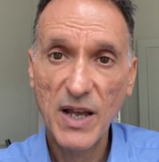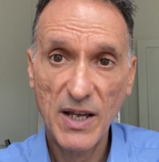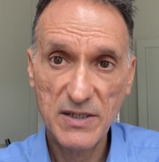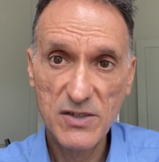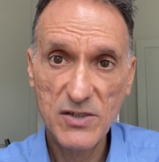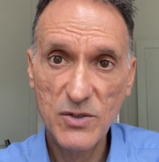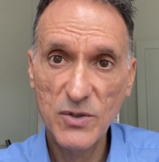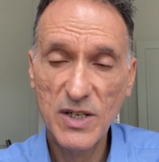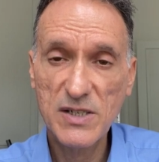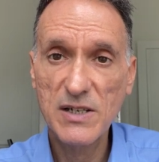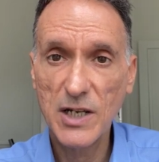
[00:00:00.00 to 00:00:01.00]

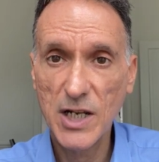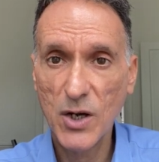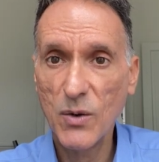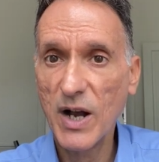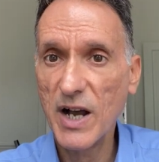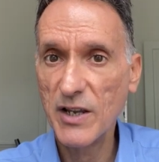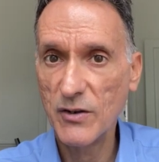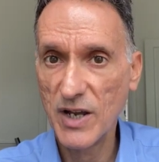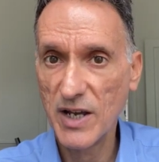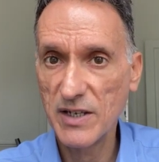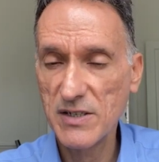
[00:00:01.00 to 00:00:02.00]
understood as low
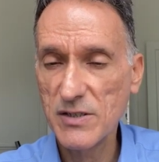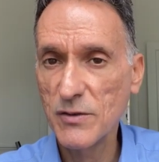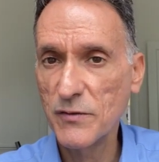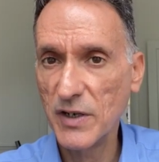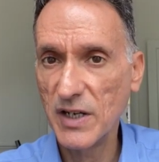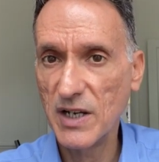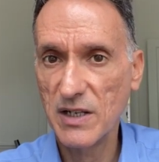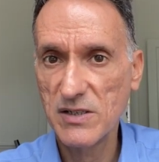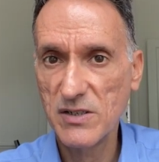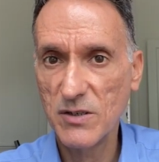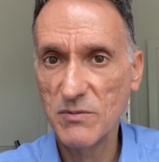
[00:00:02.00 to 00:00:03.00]
ionized or free
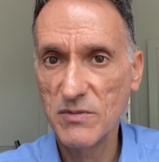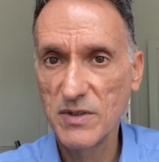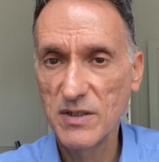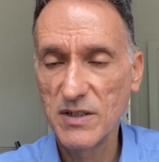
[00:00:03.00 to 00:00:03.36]
calcium.